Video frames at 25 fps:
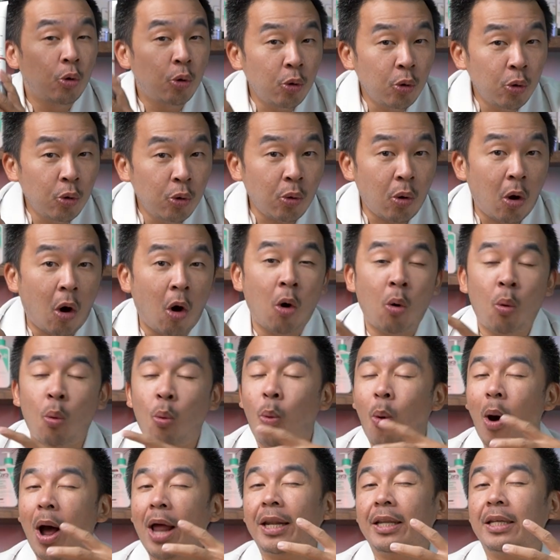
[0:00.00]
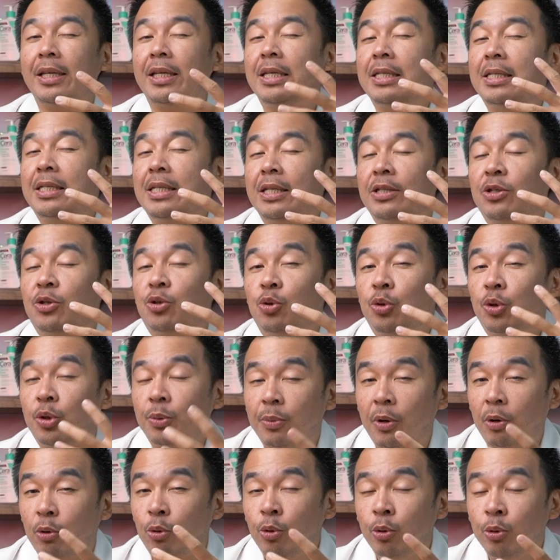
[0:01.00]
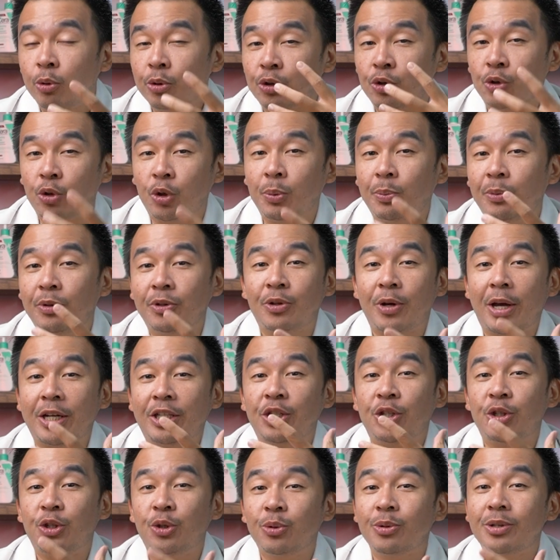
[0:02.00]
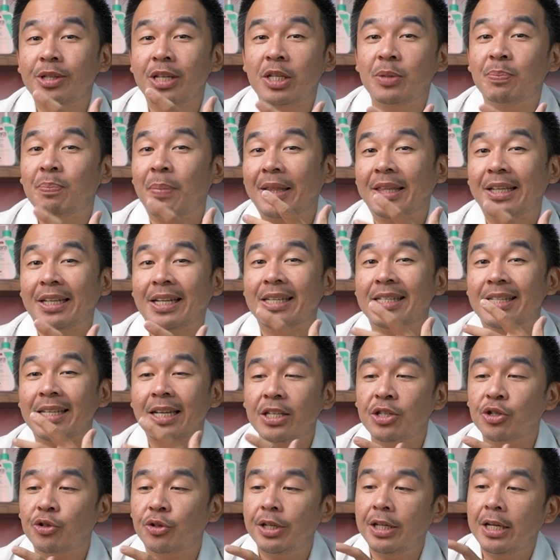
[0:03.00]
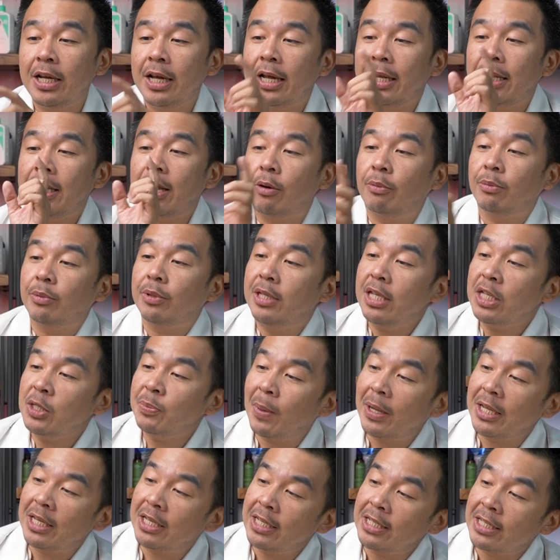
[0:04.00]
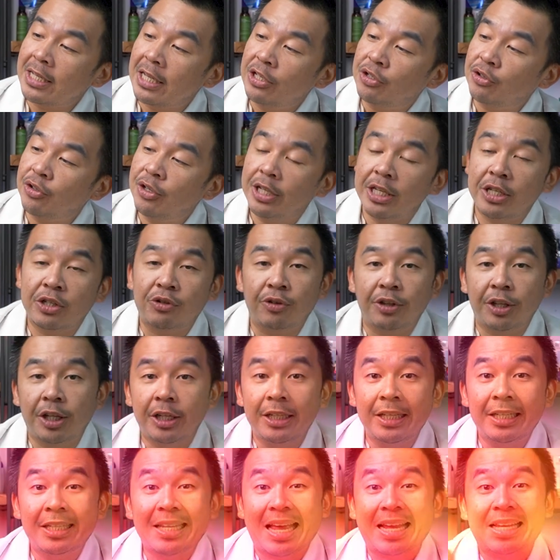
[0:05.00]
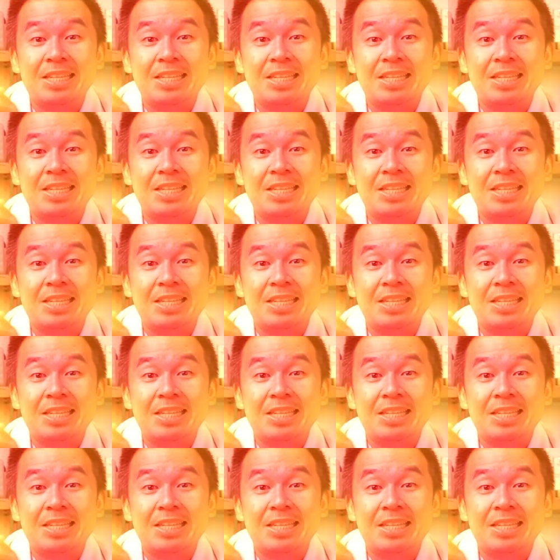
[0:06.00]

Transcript: Who or what is it suitable? Who is suitable to actually use this particular sunscreen? Now, this particular sunscreen is written here that